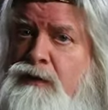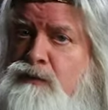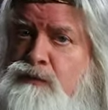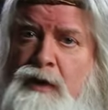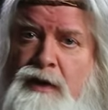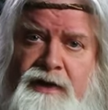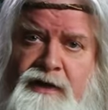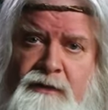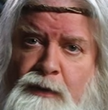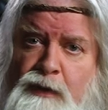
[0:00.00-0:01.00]
rock
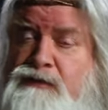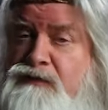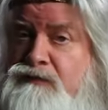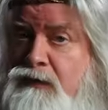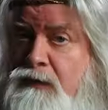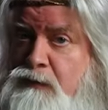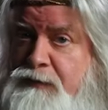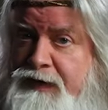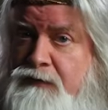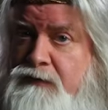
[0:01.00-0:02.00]
any boat's
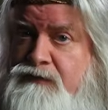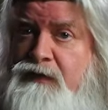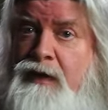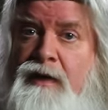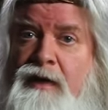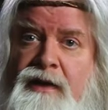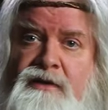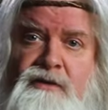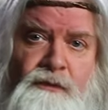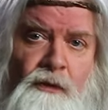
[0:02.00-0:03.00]
troublemakers, and
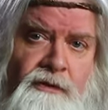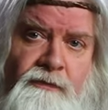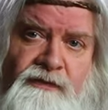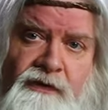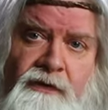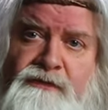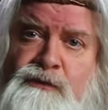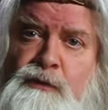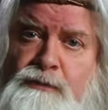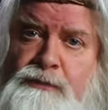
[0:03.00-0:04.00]
devote themselves
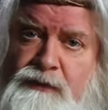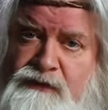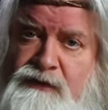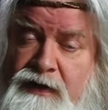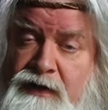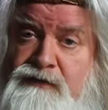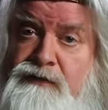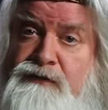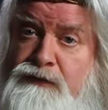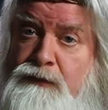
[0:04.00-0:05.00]
to impersonation
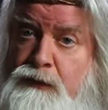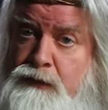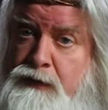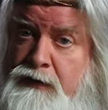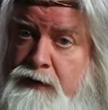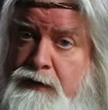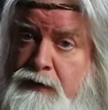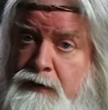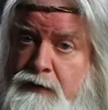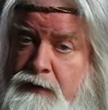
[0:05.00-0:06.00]
so good
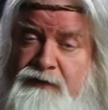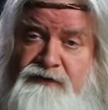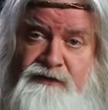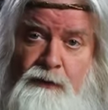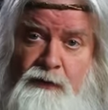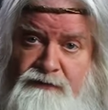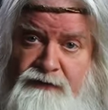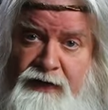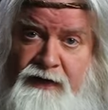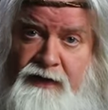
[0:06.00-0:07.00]
and so
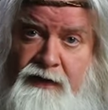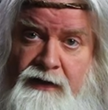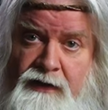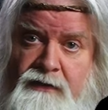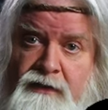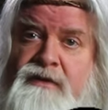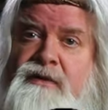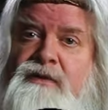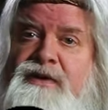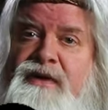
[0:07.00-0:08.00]
unflagging that
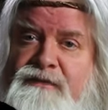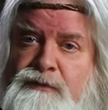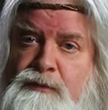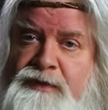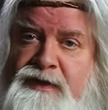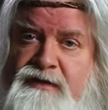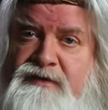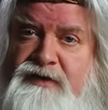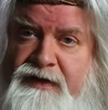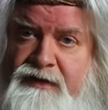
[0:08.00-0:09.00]
they'll never be
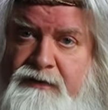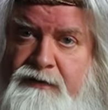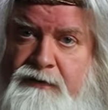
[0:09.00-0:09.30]
detected.